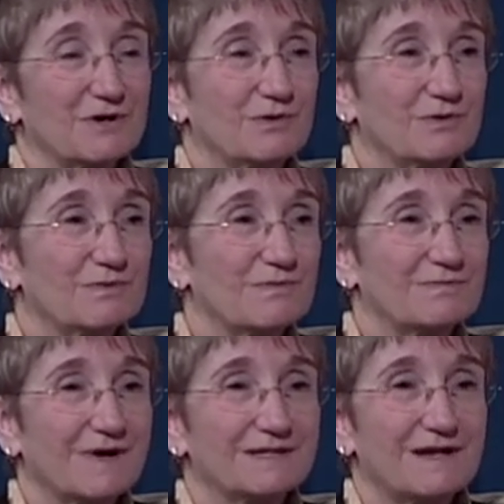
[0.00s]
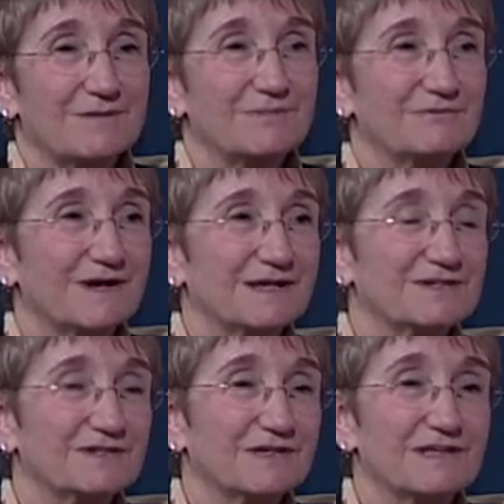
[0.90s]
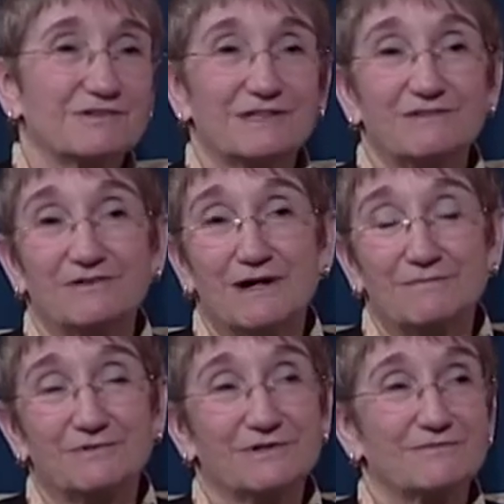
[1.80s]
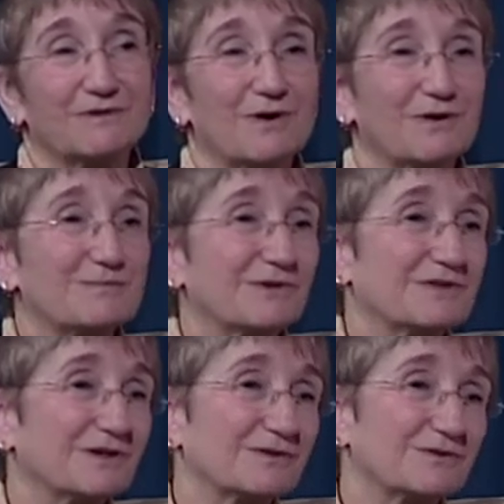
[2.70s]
who might not be ready to either leave the comfort of their home or their